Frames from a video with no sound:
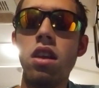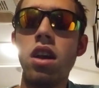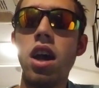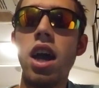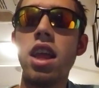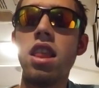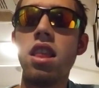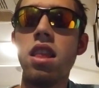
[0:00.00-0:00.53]

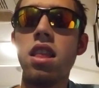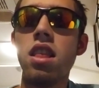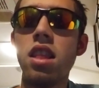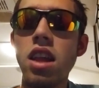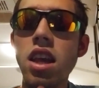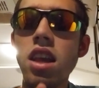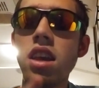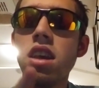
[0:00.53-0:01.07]
I
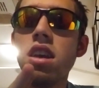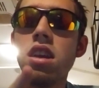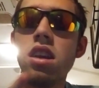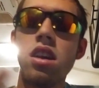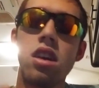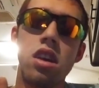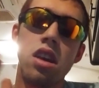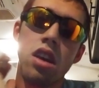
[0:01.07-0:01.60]
think.
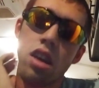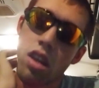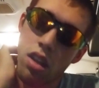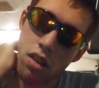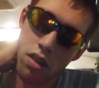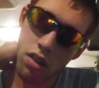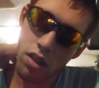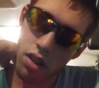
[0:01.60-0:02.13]

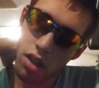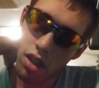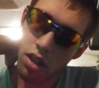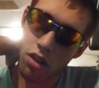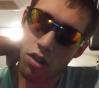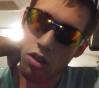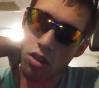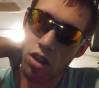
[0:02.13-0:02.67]
I
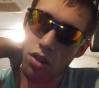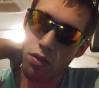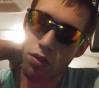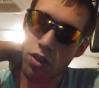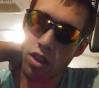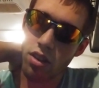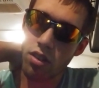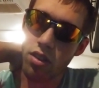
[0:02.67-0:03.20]
don't know how to
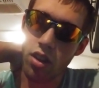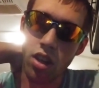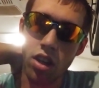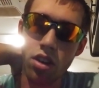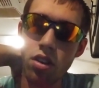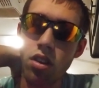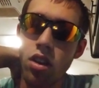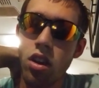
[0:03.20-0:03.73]
freak to say it.
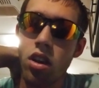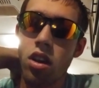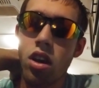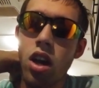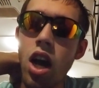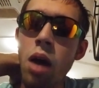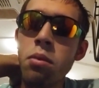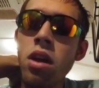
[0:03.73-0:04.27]

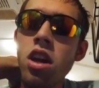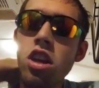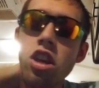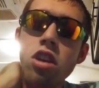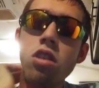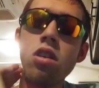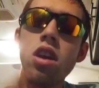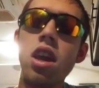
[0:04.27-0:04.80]
I'm not
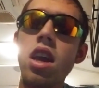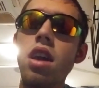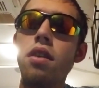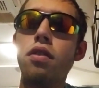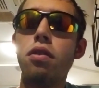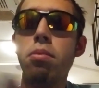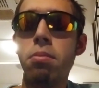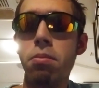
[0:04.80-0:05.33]
sure
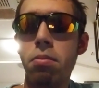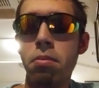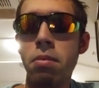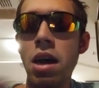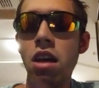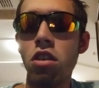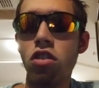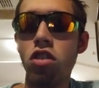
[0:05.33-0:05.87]
if
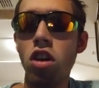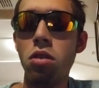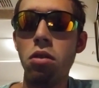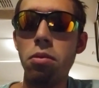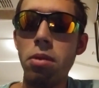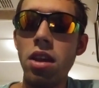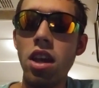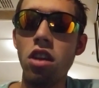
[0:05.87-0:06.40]
Milestone would
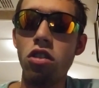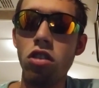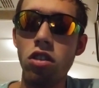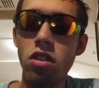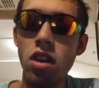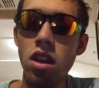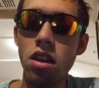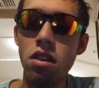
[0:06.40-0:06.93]
be
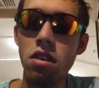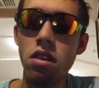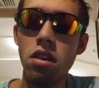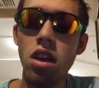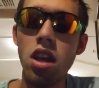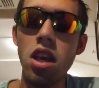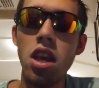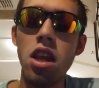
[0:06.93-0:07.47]
interested
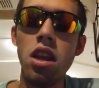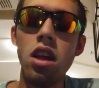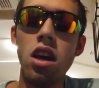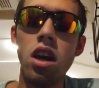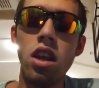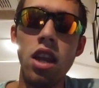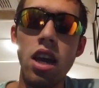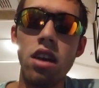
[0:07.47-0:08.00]
in a
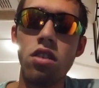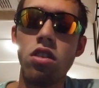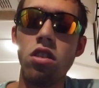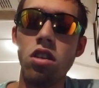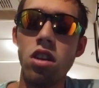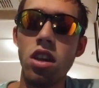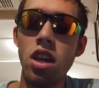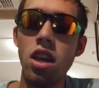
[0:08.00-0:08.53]

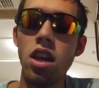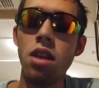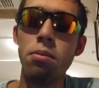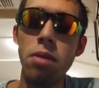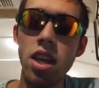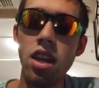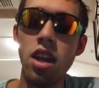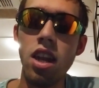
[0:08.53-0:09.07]
NASCAR game, in
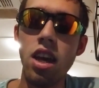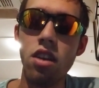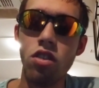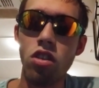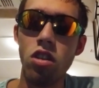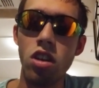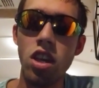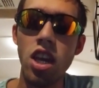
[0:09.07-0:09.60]
making a
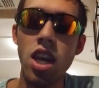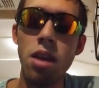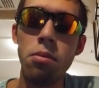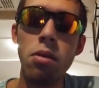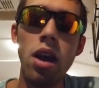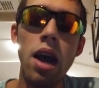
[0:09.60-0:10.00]
NASCAR game.